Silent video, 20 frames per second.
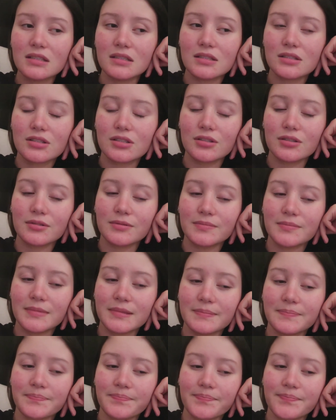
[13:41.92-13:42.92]

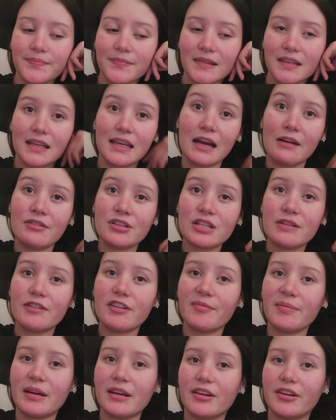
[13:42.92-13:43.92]
I wish I
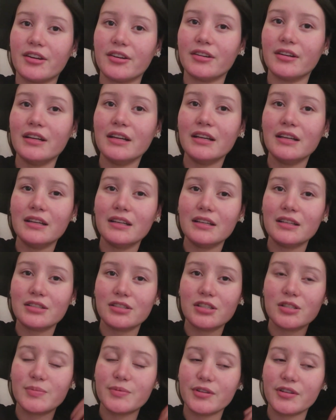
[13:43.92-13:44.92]
would have met her.
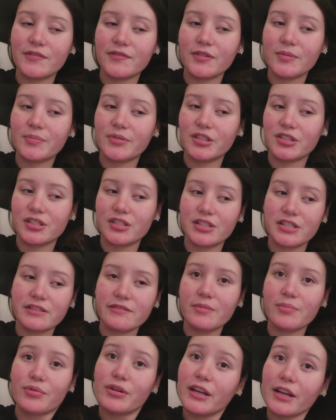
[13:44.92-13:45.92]
She's beautiful in person. She's
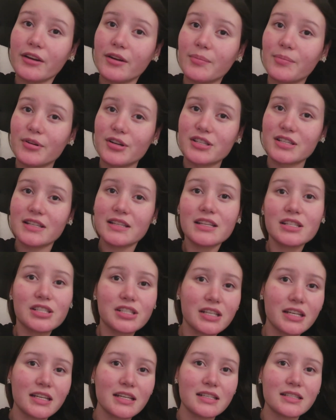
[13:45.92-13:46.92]
even prettier in person than
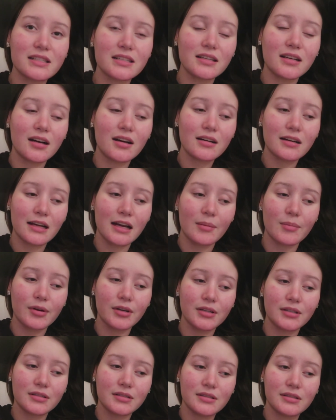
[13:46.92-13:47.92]
she is on
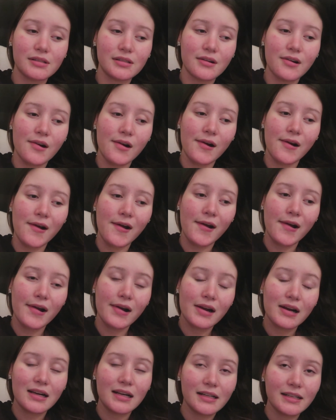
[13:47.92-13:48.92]
camera.
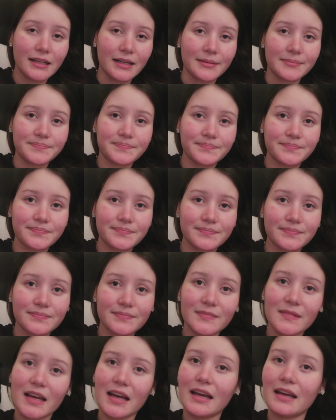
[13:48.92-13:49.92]
And yeah,
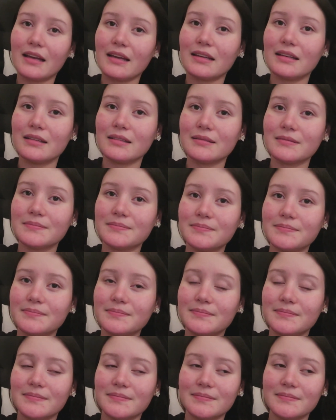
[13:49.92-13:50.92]
I'm
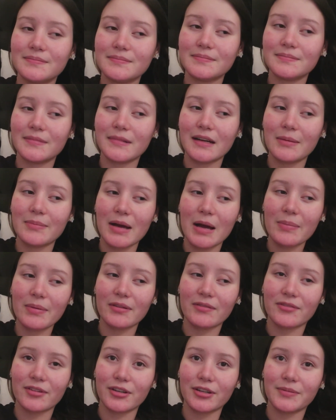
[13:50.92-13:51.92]

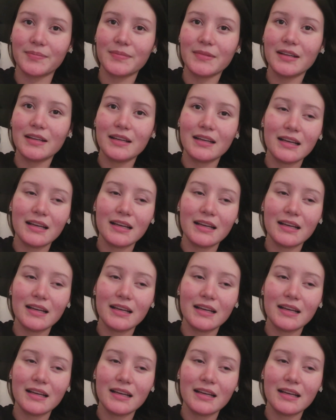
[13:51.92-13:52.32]
happy for her.